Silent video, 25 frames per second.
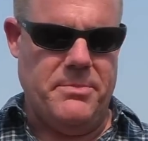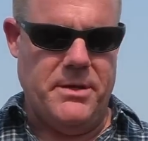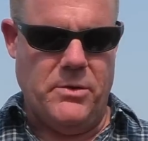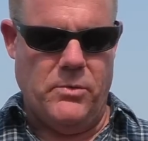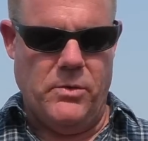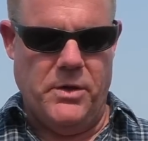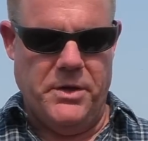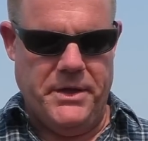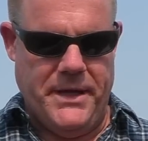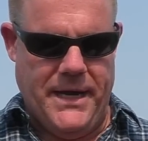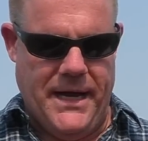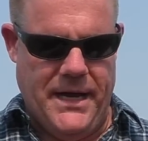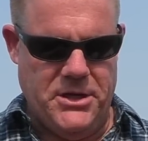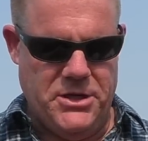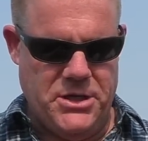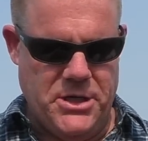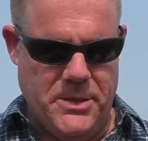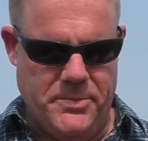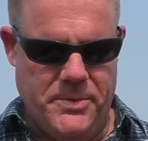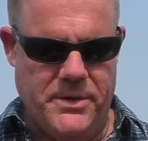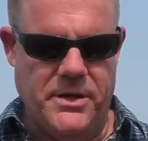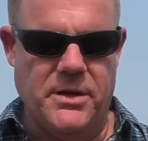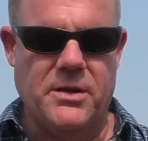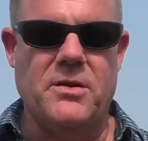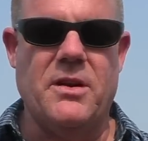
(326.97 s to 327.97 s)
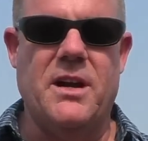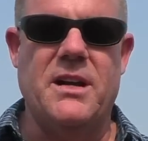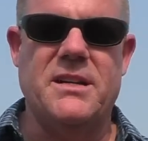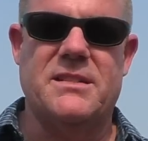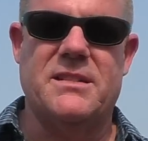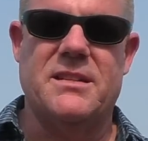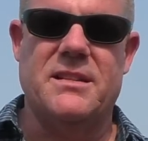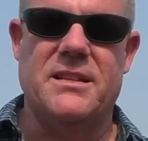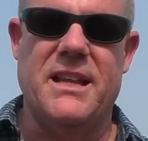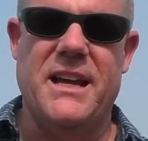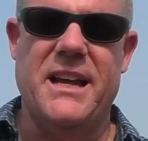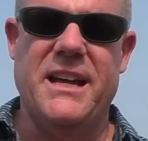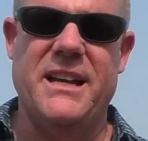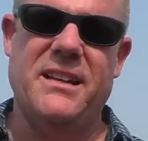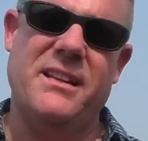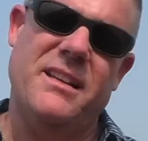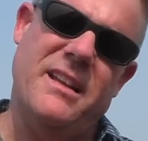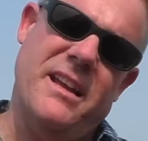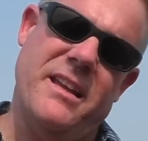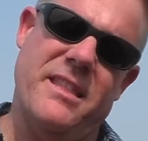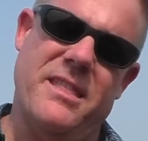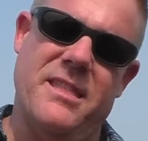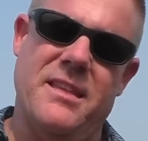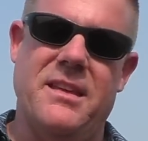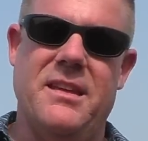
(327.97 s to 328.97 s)
But it will not chip it across the line
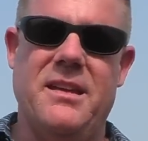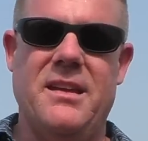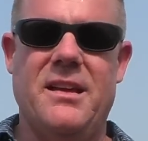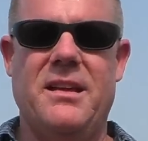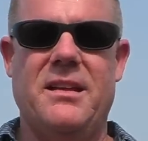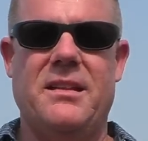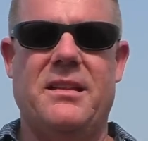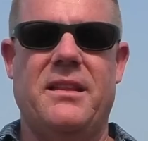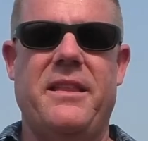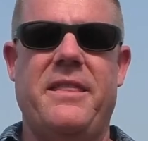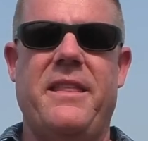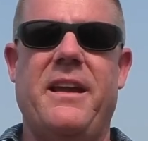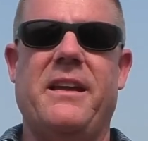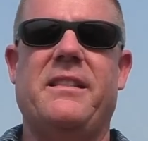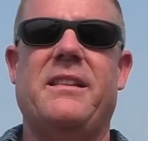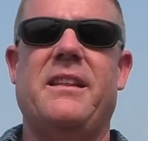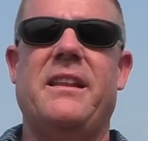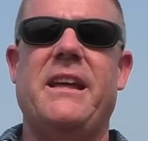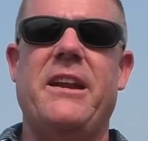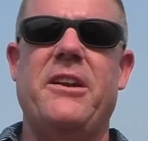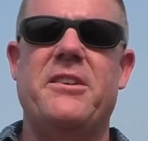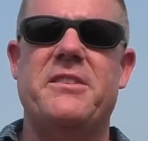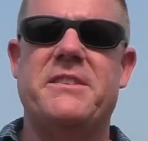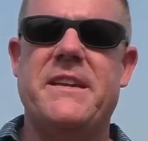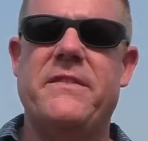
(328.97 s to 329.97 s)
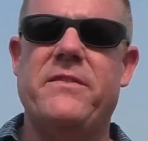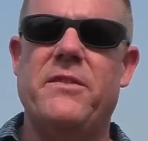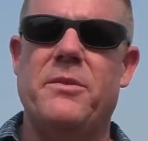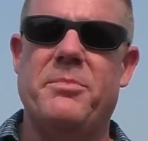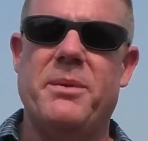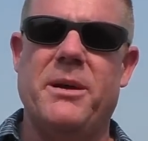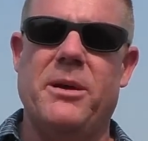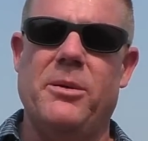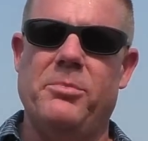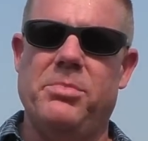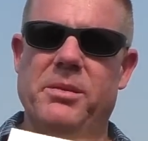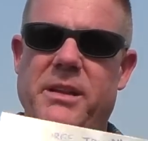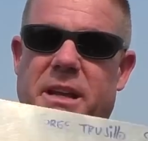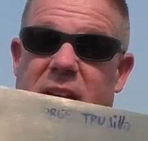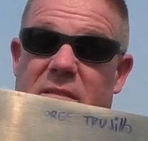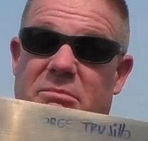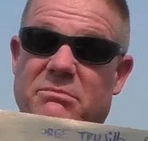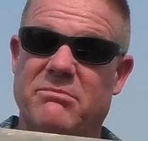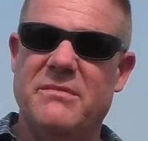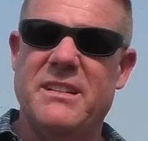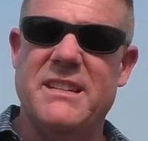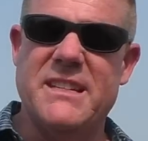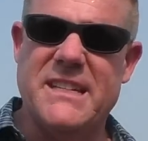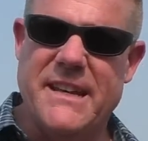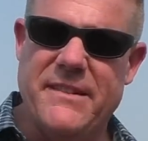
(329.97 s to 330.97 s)
like the, uh, like the lighter seven pound plate.
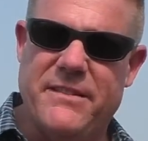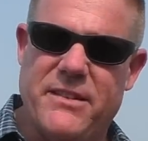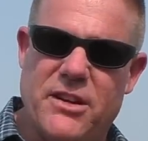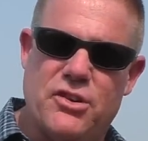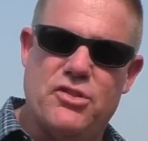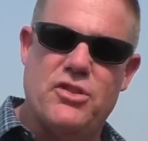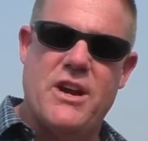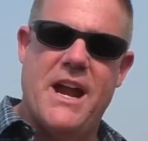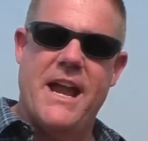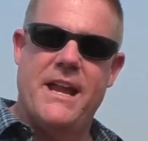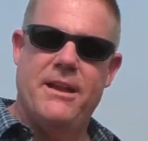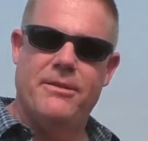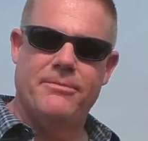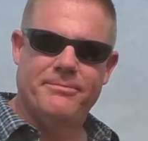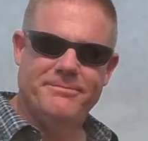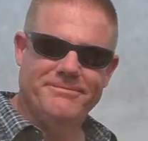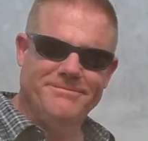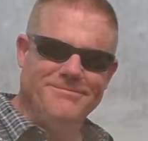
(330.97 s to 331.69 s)
Let's give it a try.